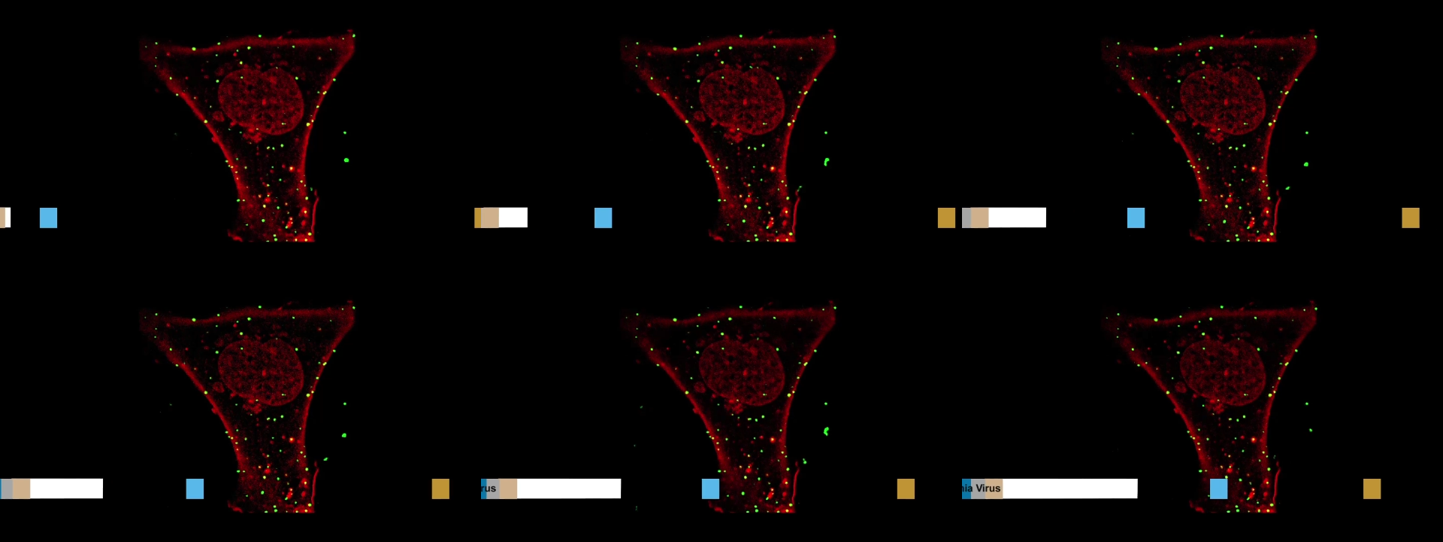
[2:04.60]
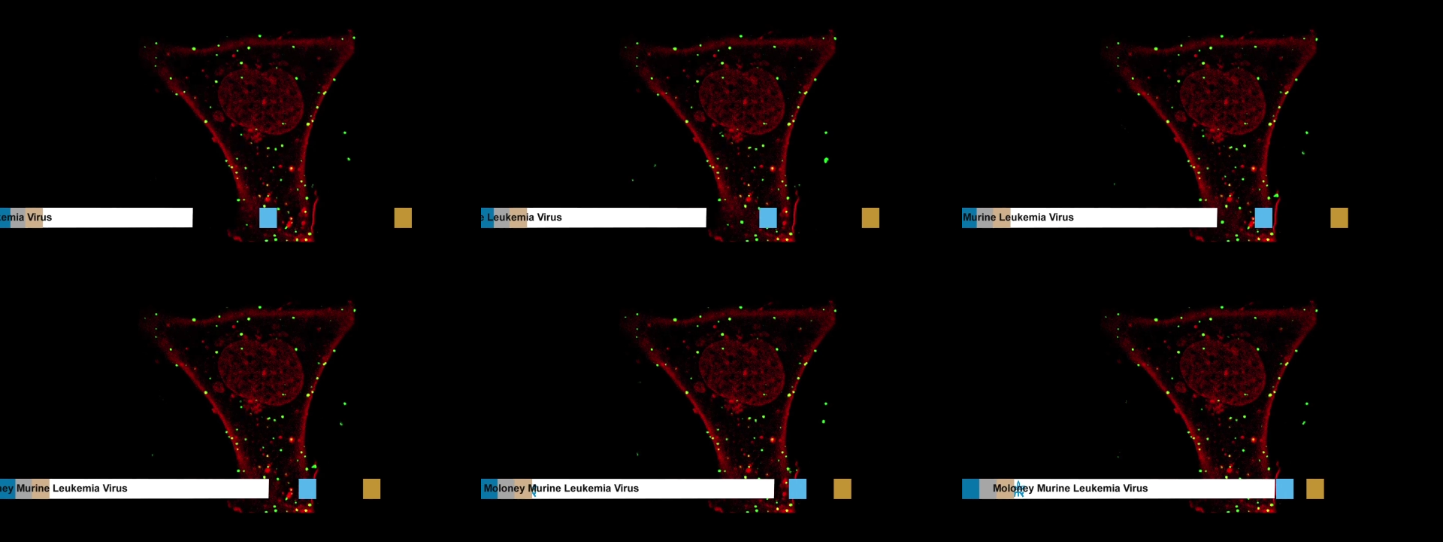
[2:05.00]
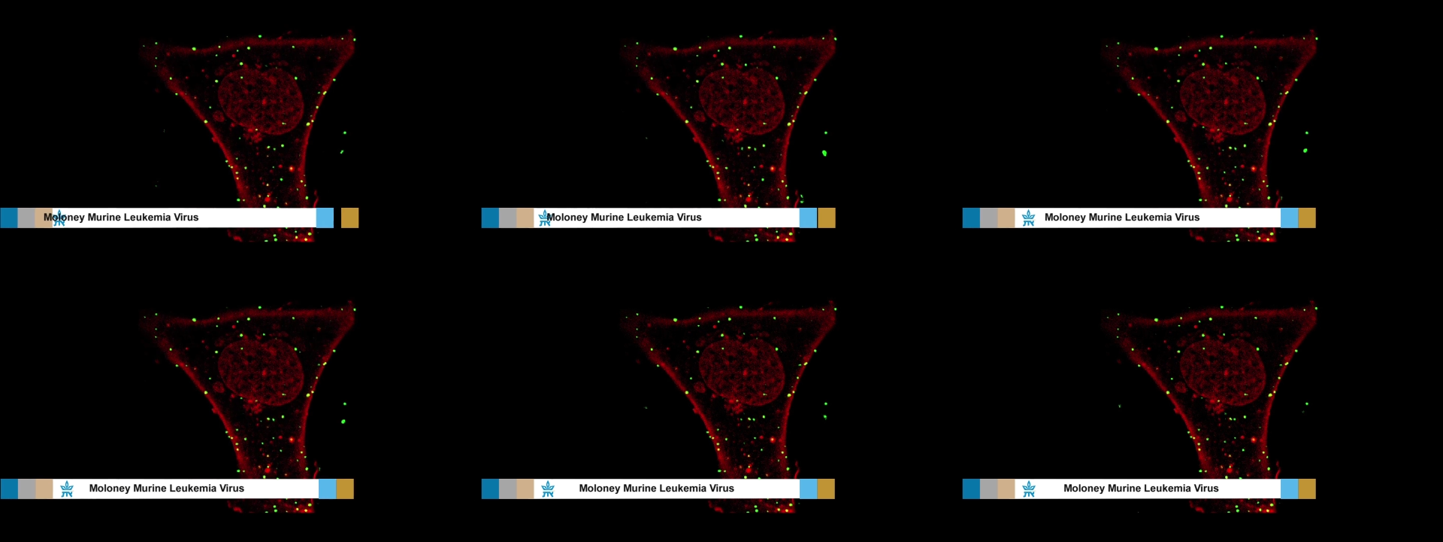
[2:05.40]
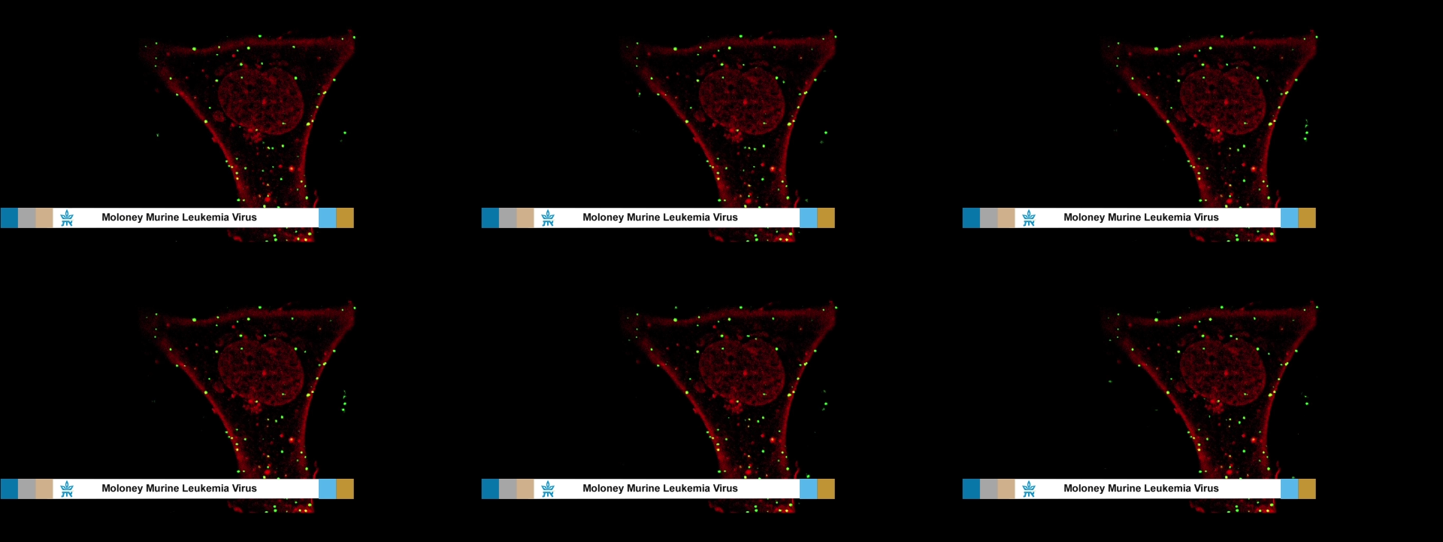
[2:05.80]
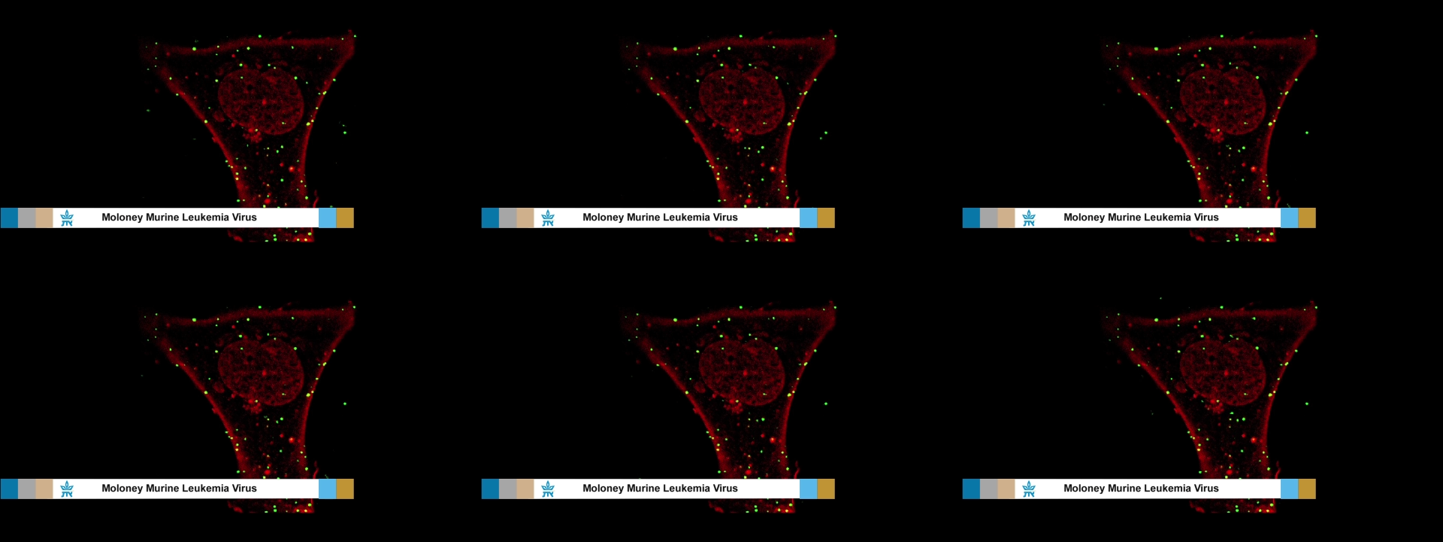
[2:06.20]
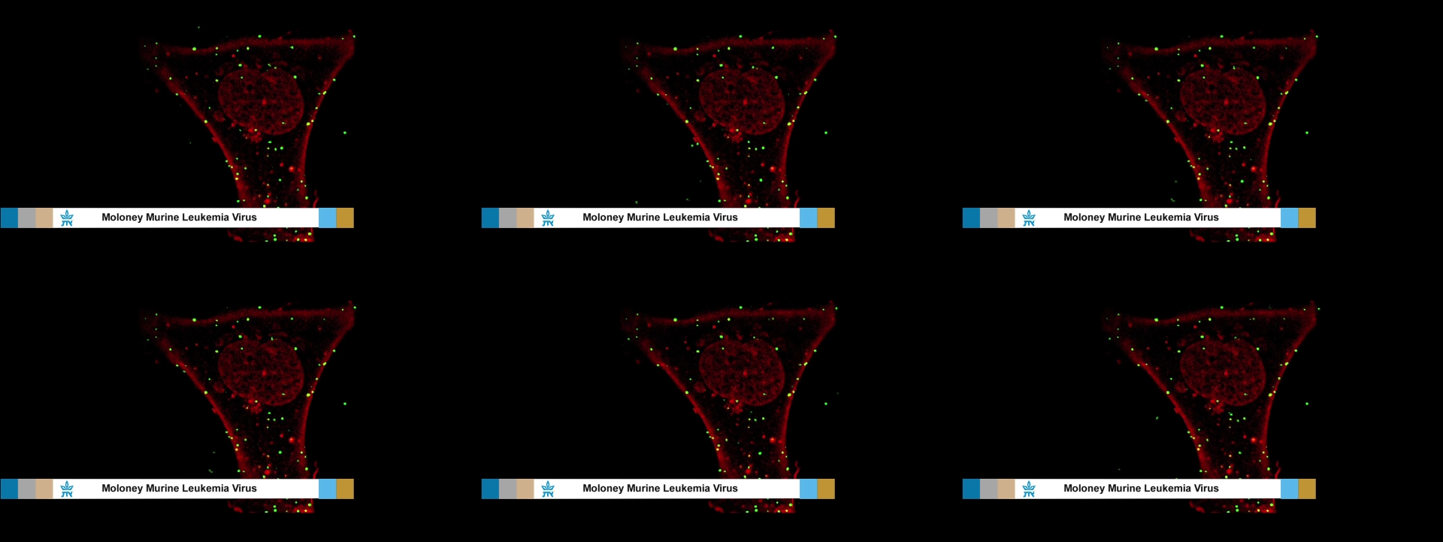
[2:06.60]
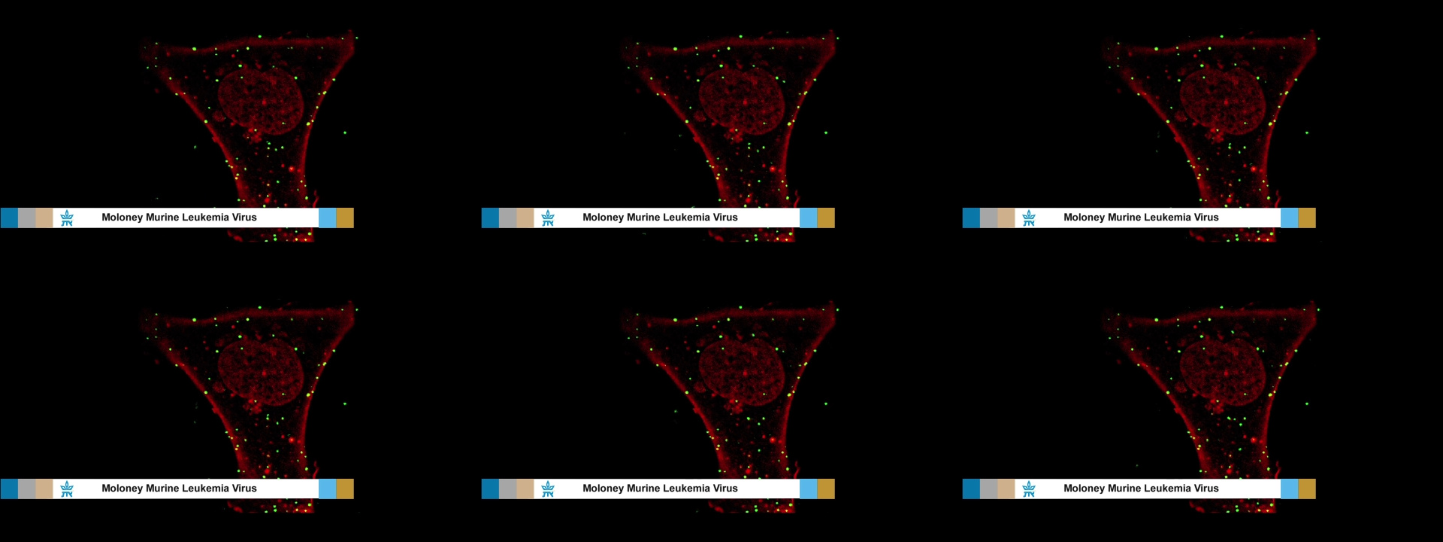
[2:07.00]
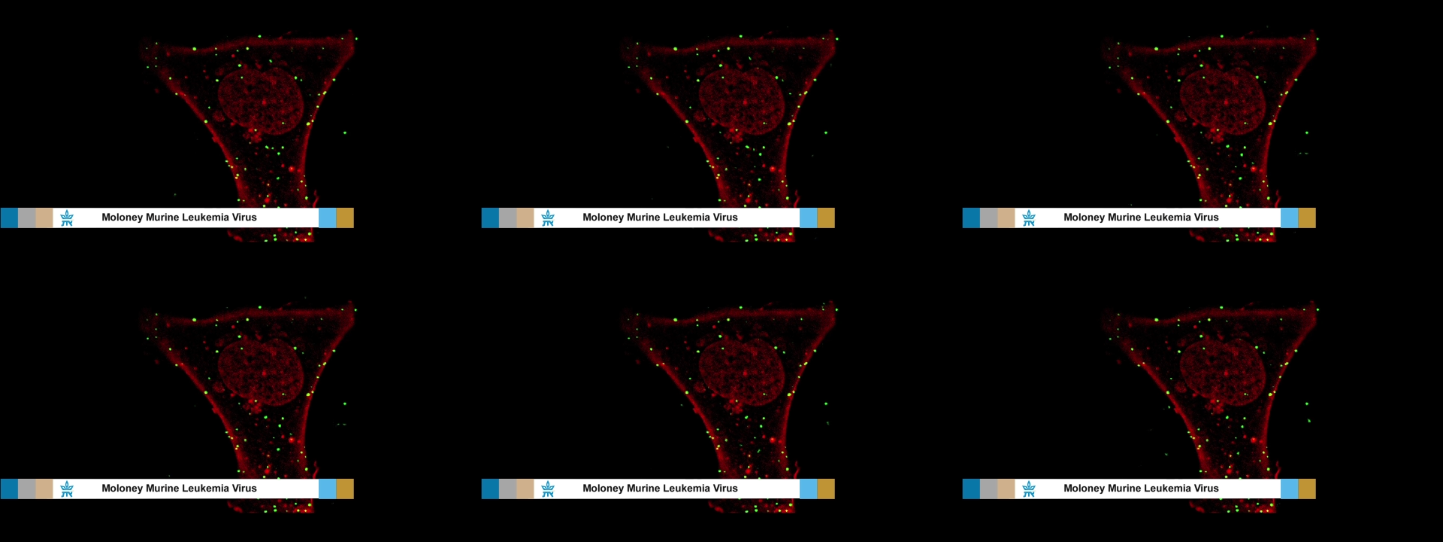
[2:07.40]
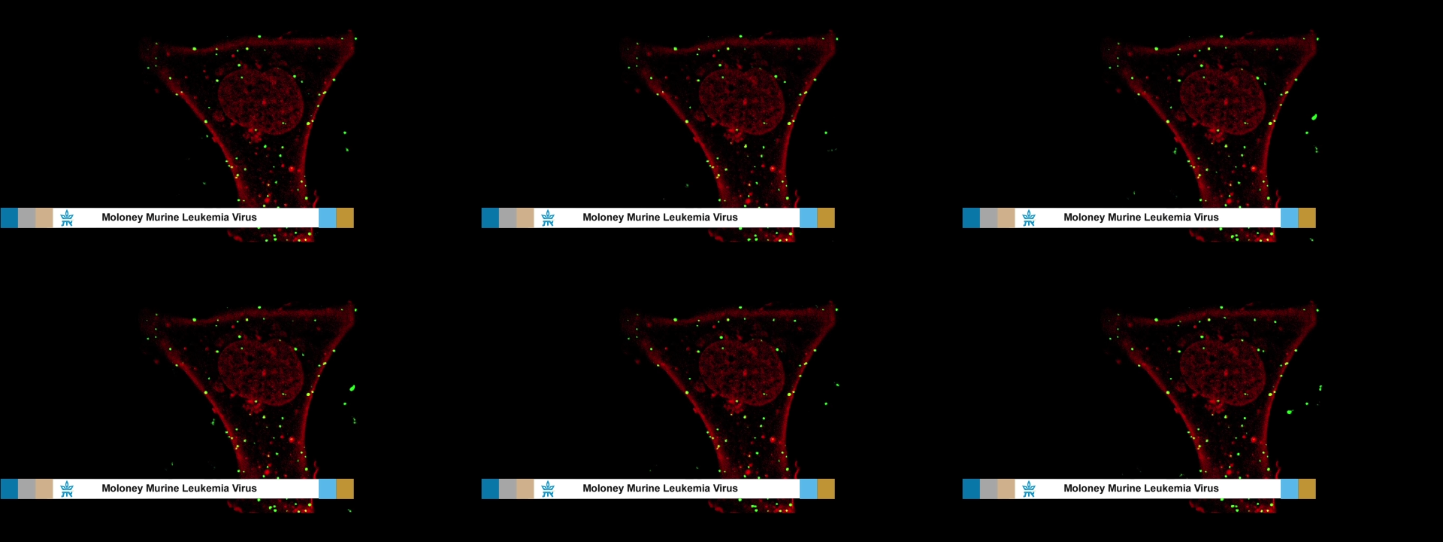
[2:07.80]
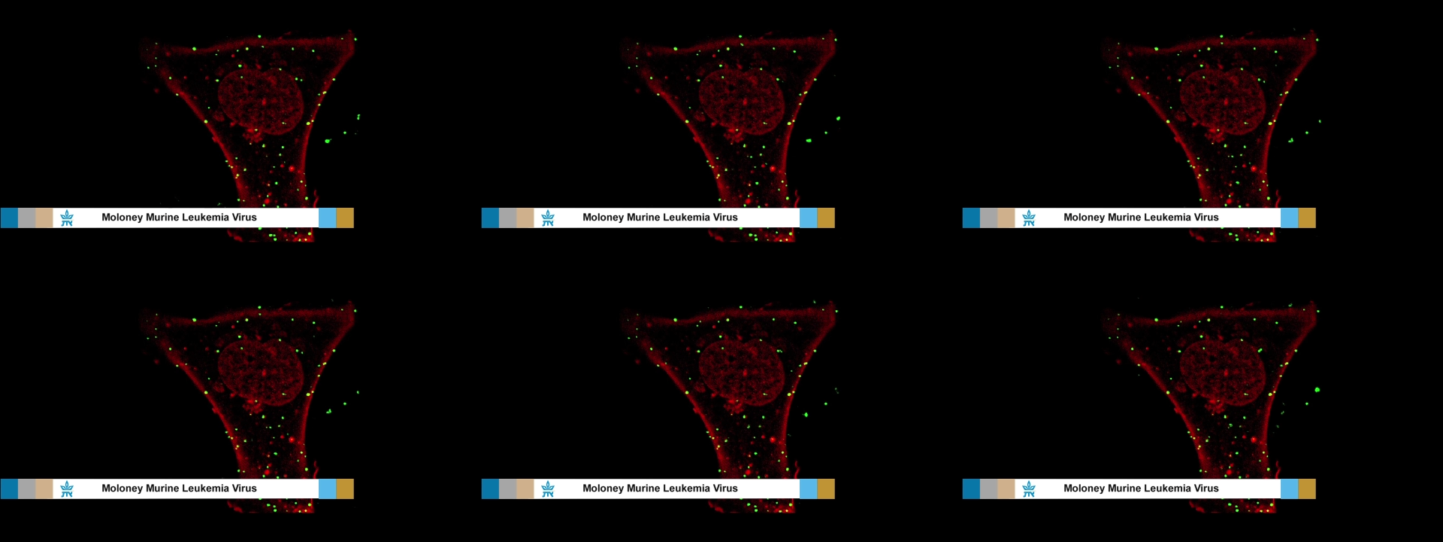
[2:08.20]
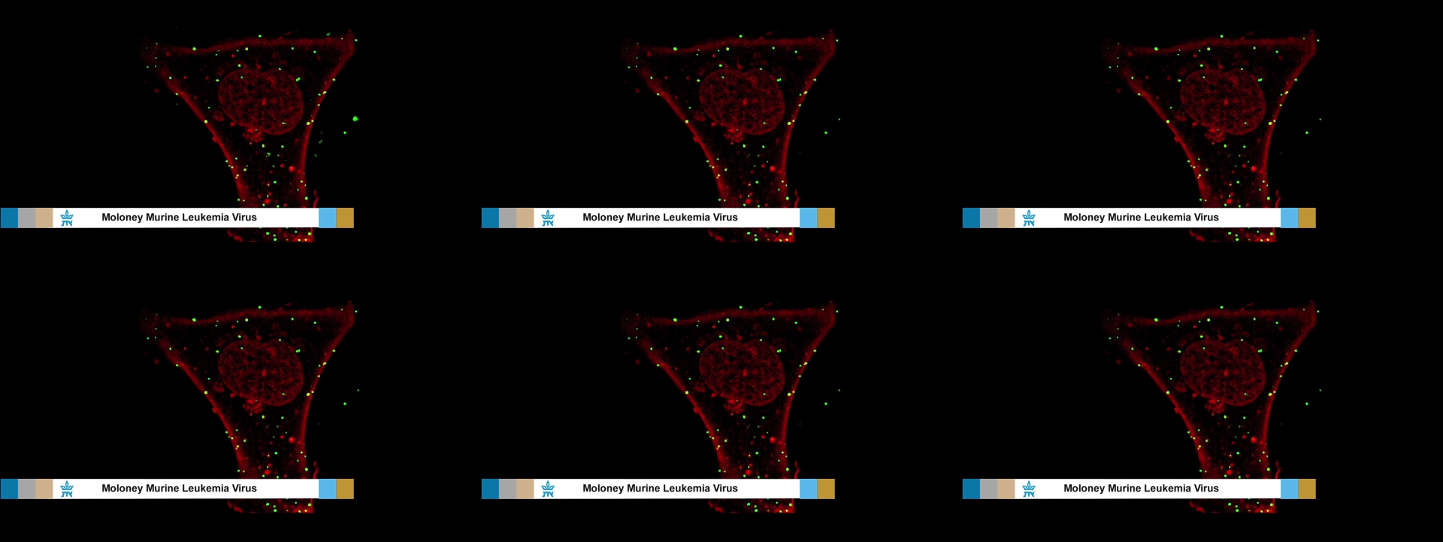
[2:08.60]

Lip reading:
No face is visible, so there are no lips to read.